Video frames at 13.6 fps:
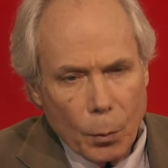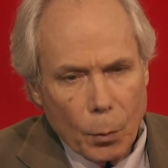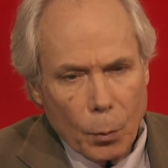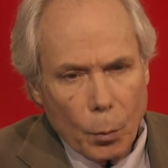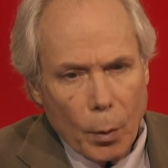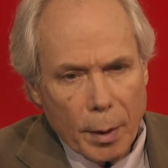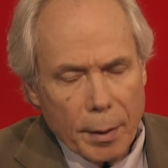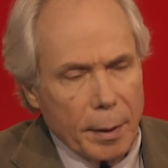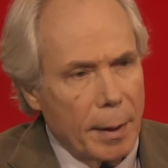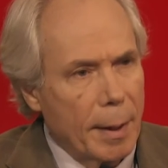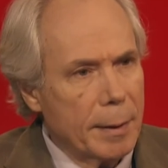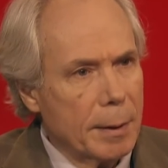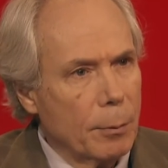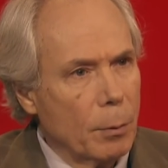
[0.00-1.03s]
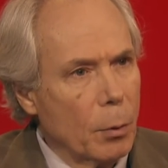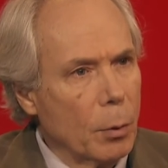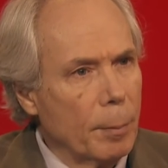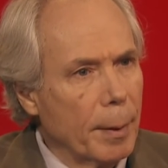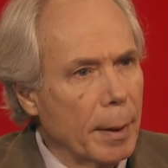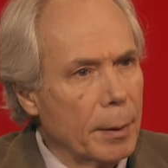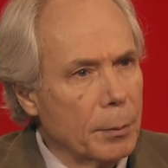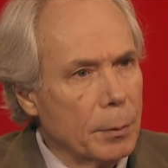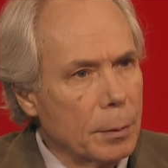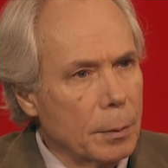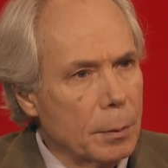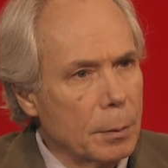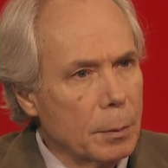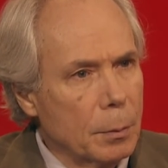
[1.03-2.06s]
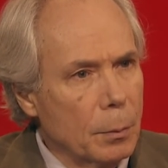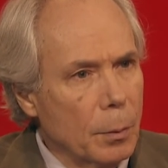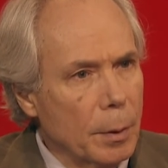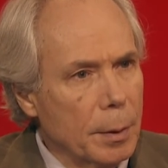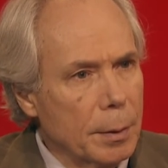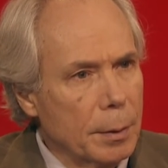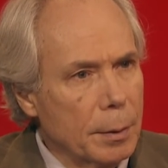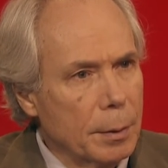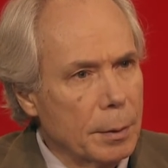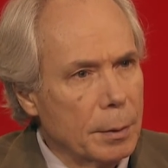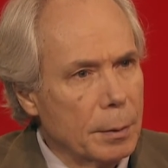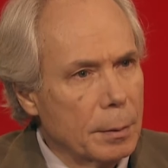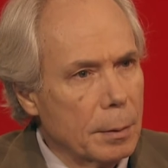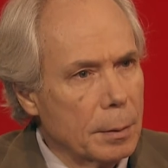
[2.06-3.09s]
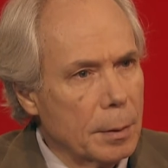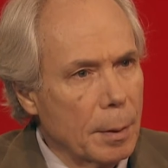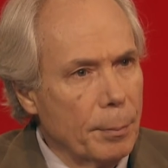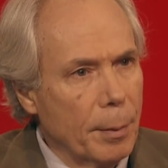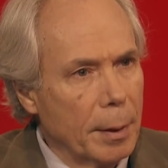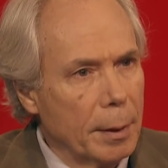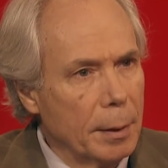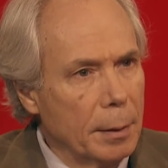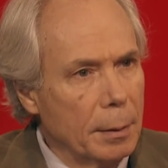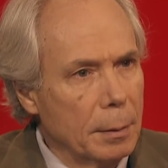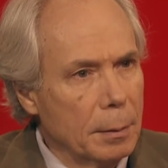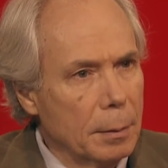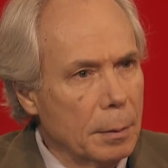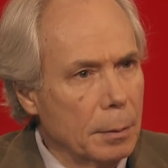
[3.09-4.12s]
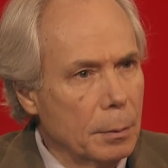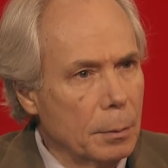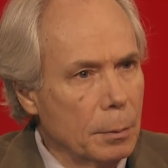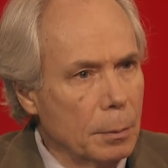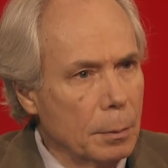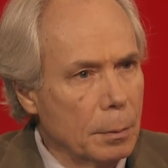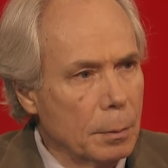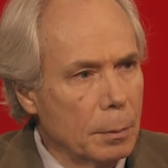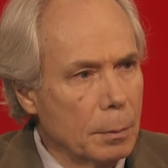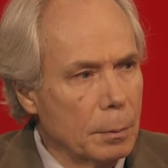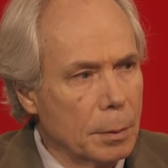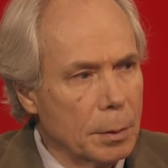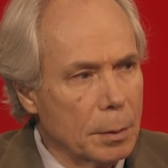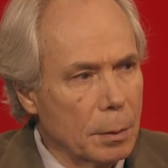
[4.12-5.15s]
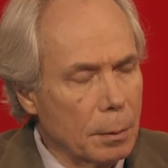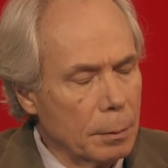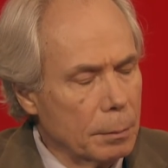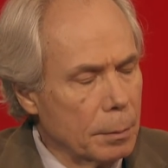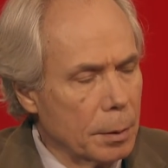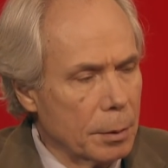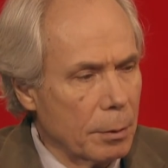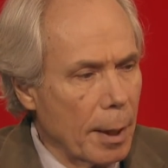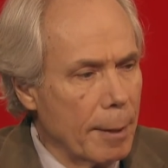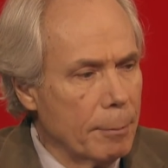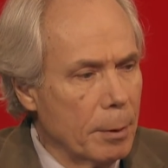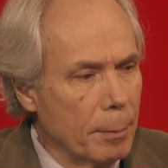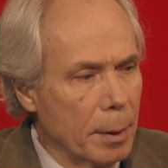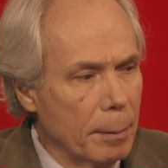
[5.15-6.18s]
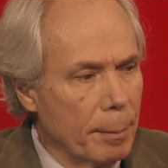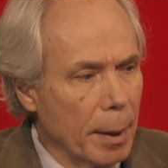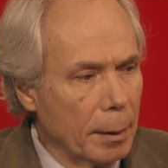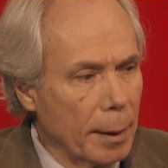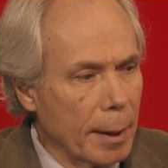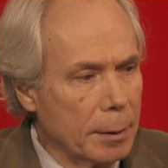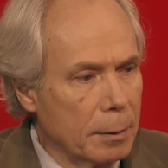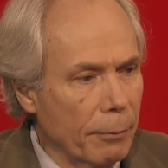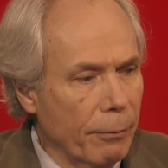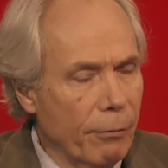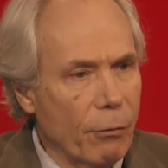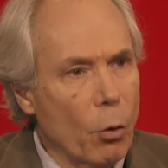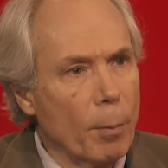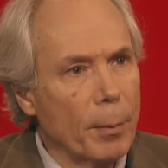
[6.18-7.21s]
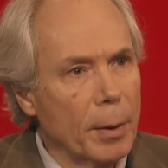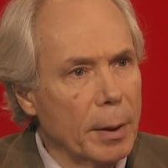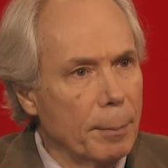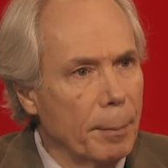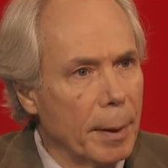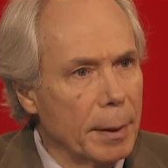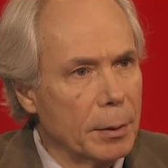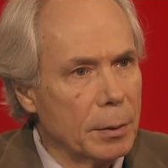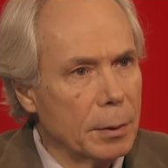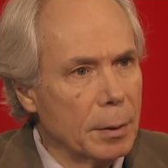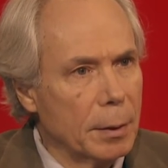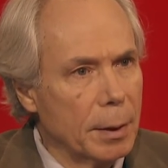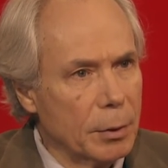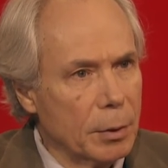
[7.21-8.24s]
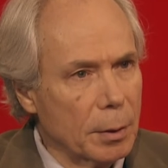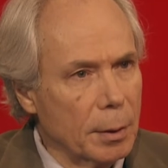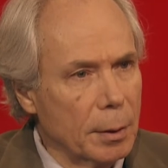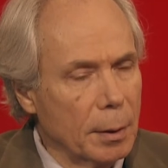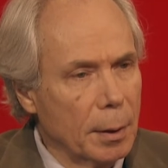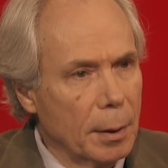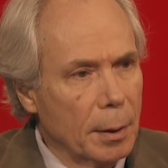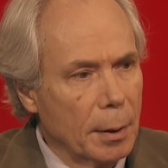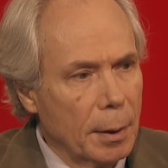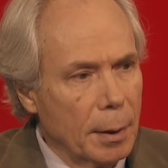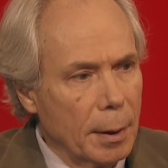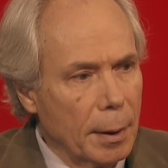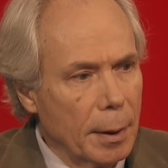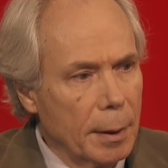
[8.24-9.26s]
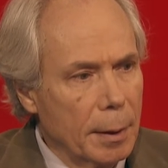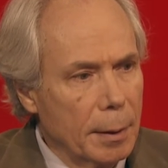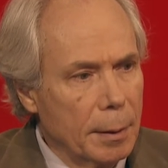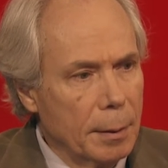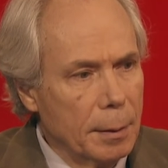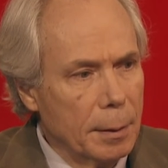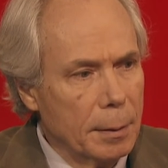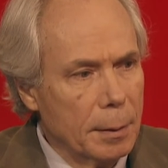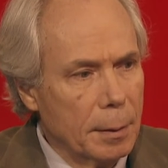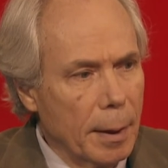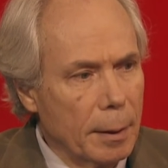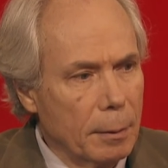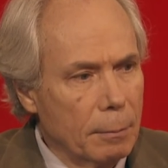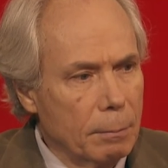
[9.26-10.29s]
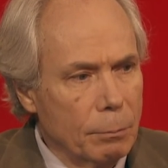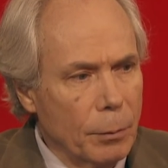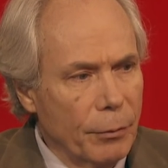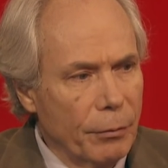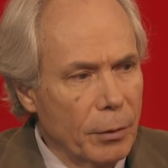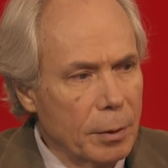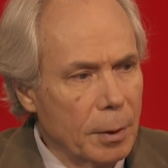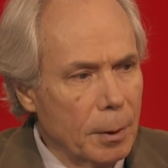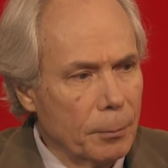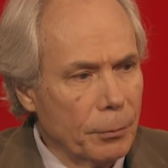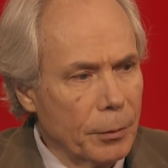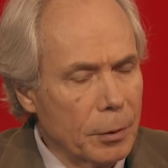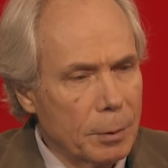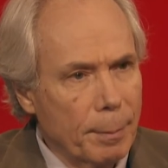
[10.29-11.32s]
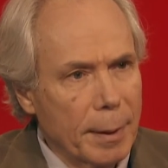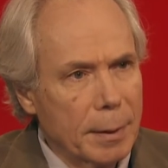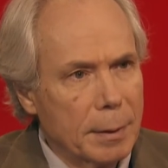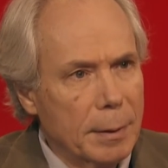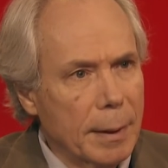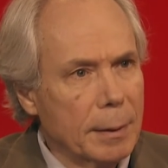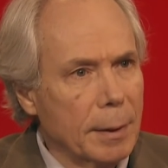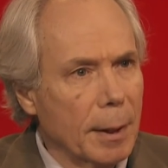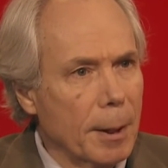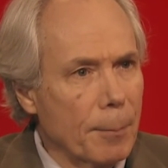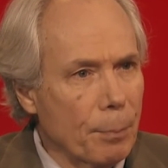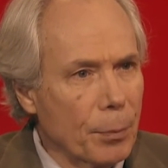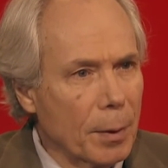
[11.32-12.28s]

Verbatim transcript: one of the guys I wrote about was somebody who was described to me by lots of former inmates initially, and they referred to him first by his nickname,